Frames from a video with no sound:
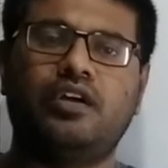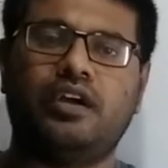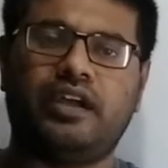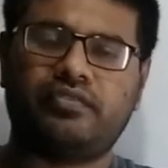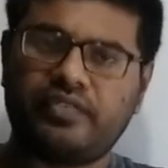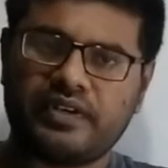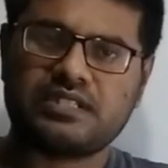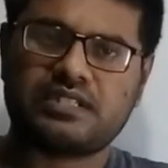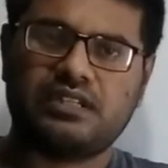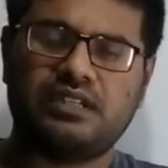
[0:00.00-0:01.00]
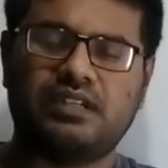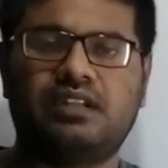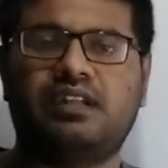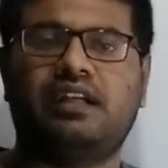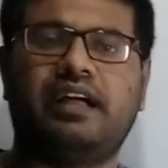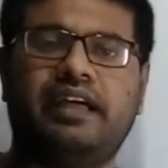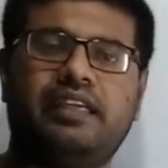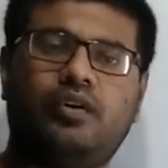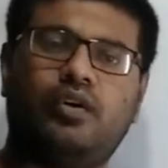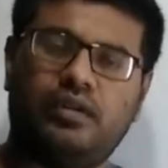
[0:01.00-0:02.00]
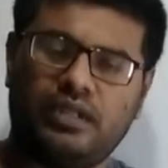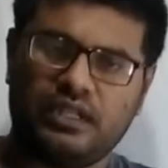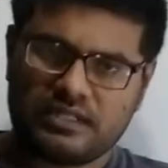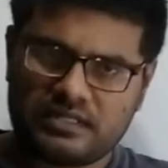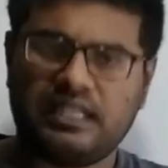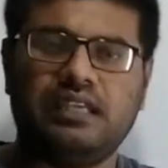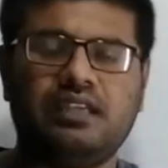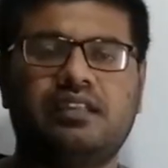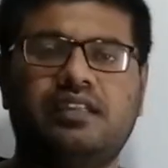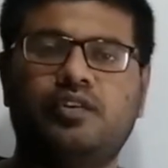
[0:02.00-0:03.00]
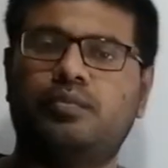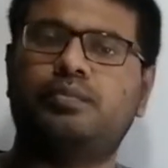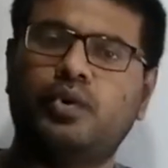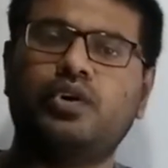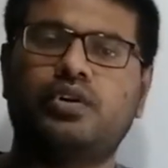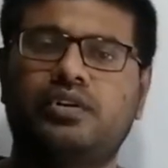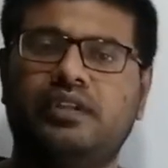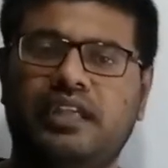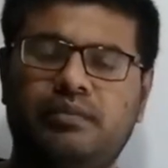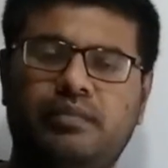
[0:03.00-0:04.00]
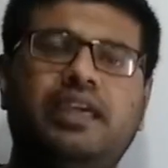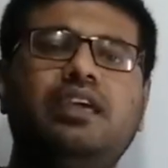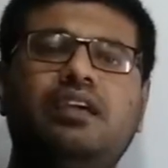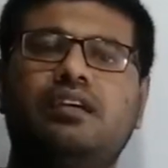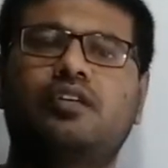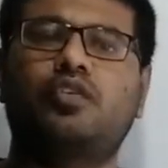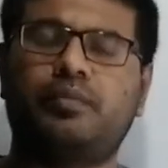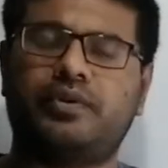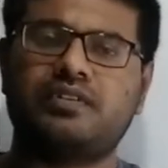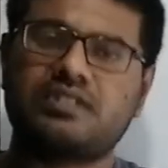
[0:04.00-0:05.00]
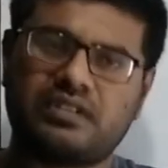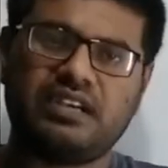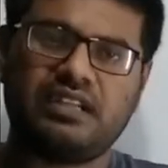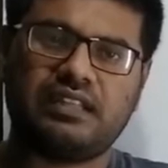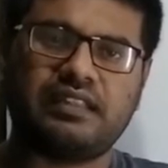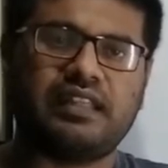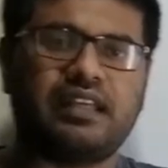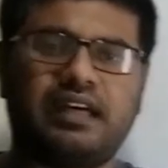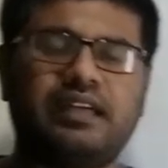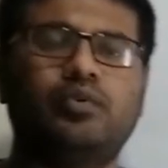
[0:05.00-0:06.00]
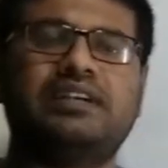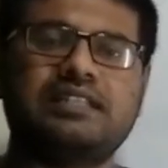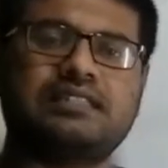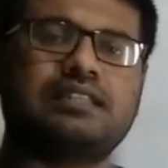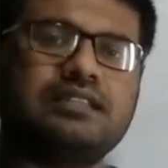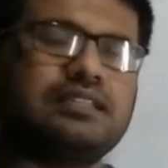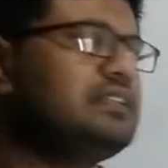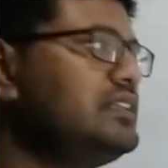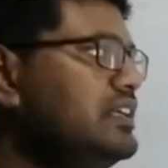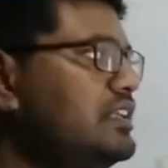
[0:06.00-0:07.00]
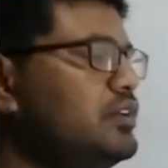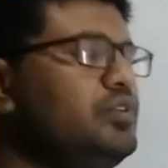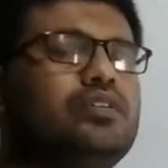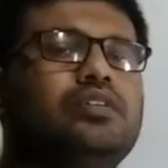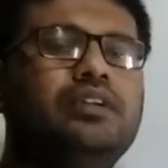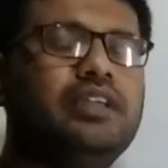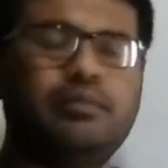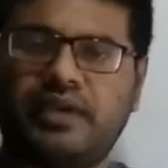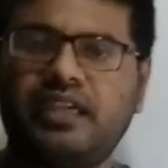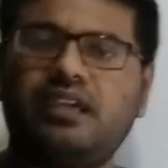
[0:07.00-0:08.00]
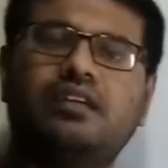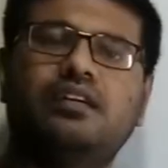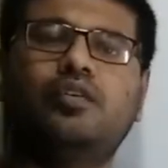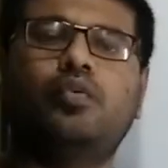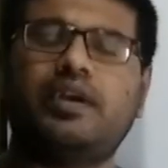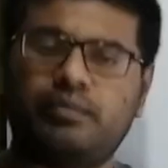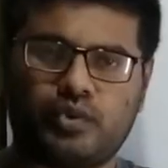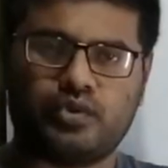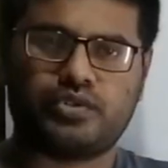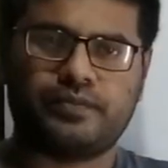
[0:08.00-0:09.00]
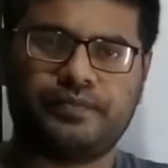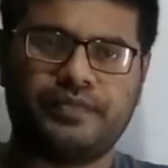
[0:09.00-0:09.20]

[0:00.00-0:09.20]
At first, I see your book in my computer screen. Then I will discuss it in my whiteboard.